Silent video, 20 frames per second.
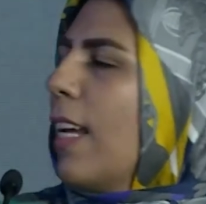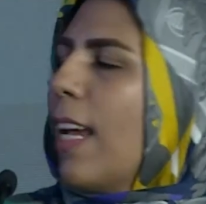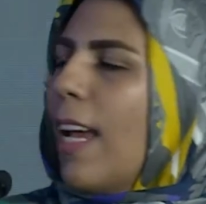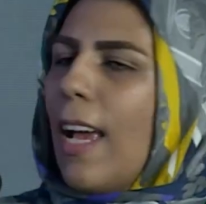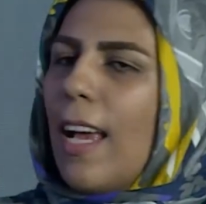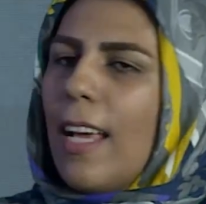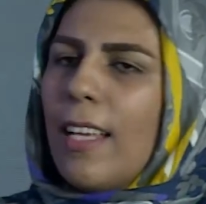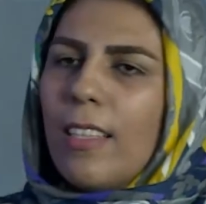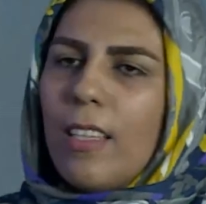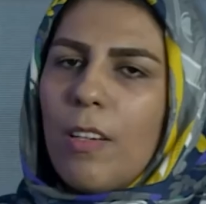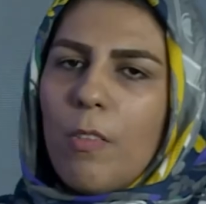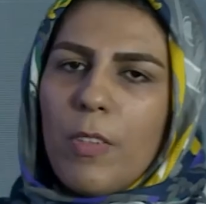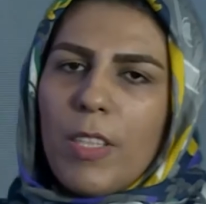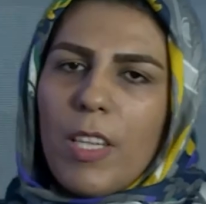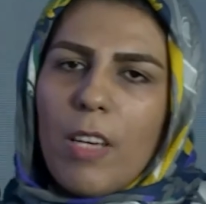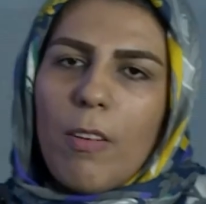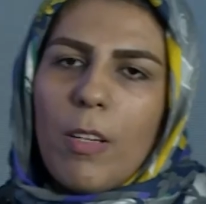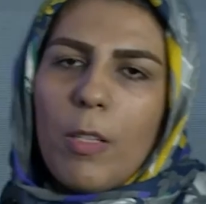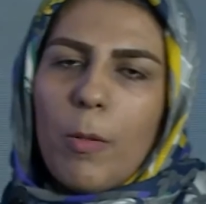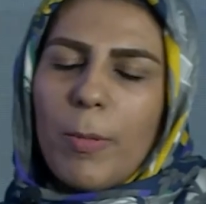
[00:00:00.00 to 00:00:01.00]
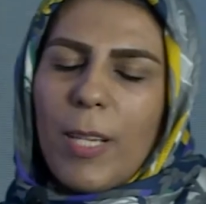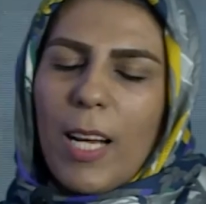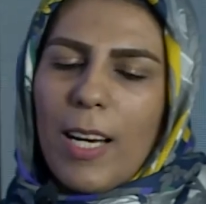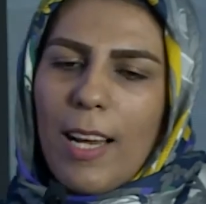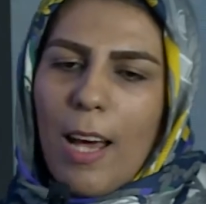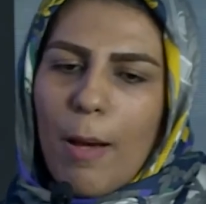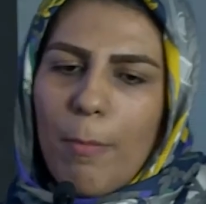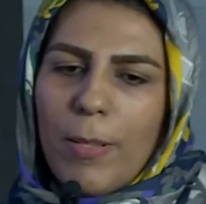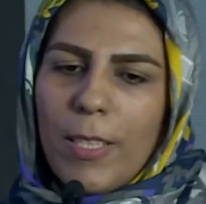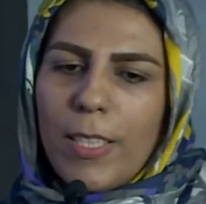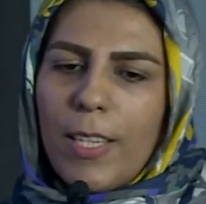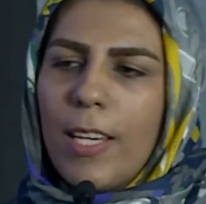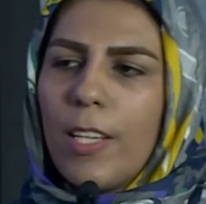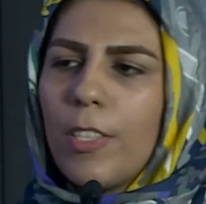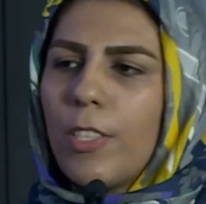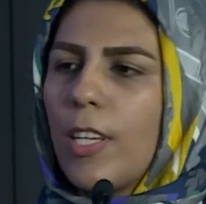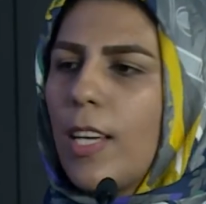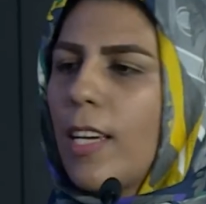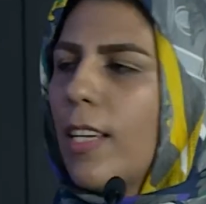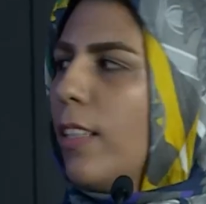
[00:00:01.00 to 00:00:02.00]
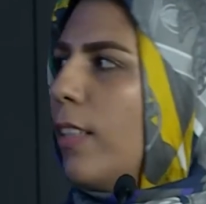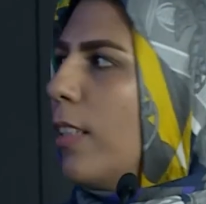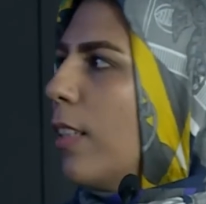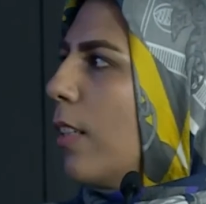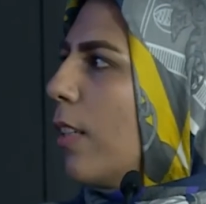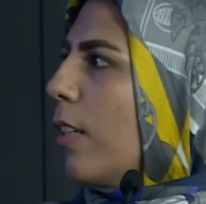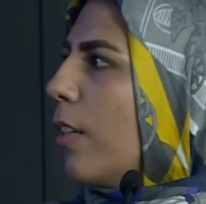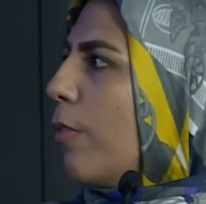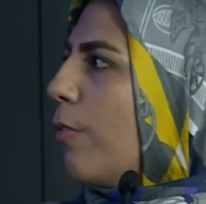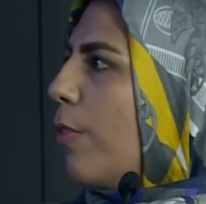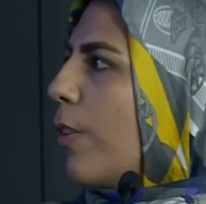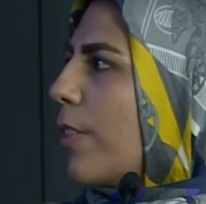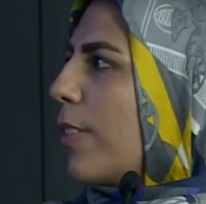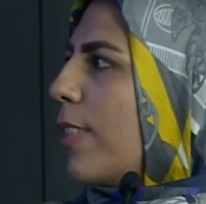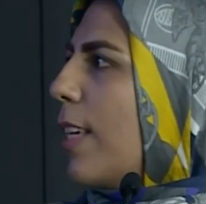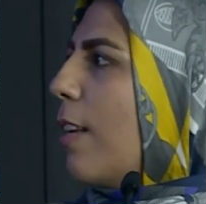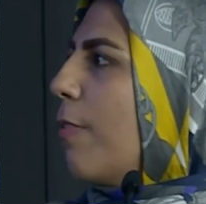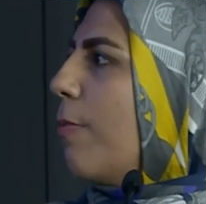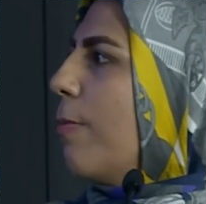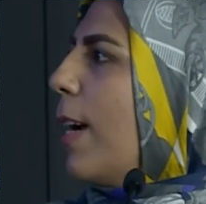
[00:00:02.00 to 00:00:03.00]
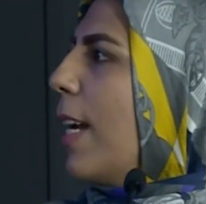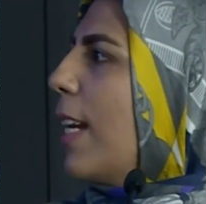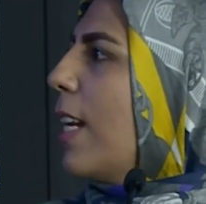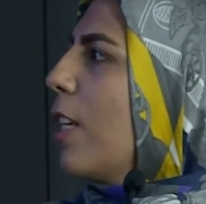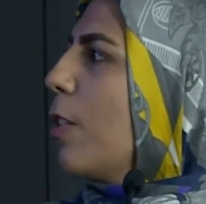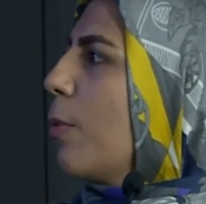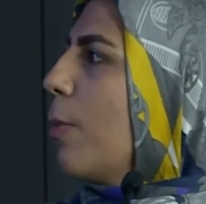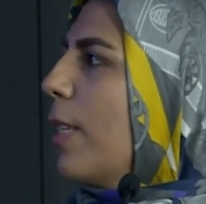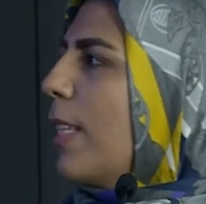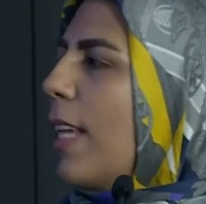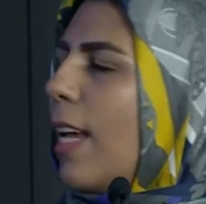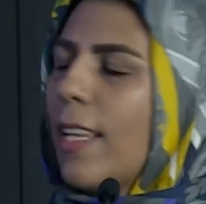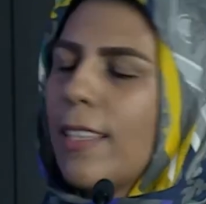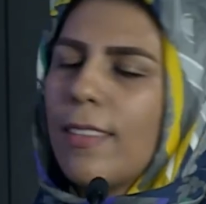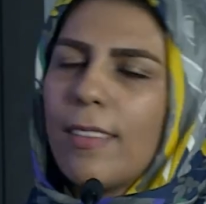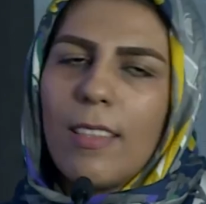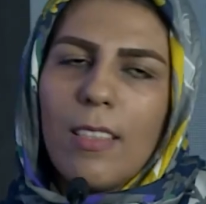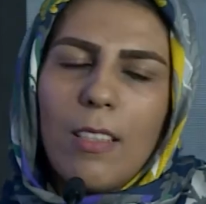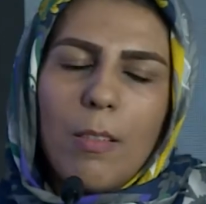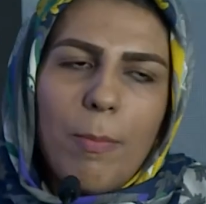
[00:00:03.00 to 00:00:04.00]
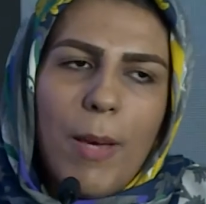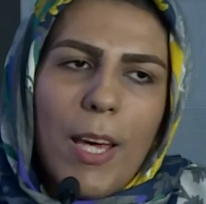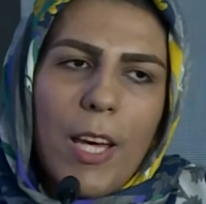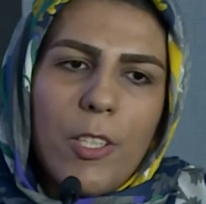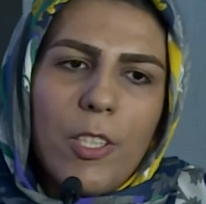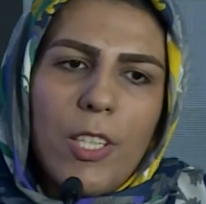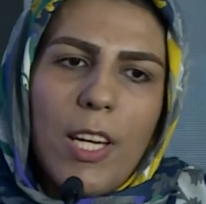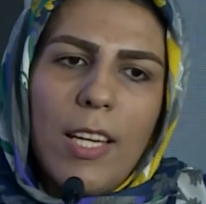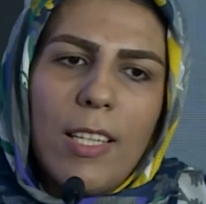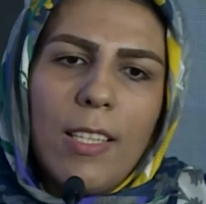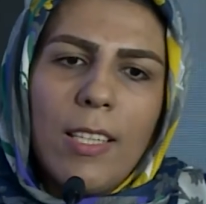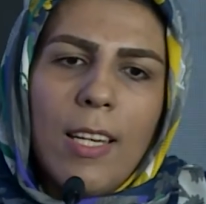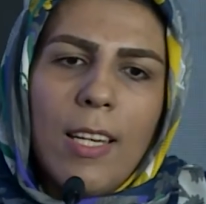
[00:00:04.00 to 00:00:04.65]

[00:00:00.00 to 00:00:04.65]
And we developed an application for self-management, and patient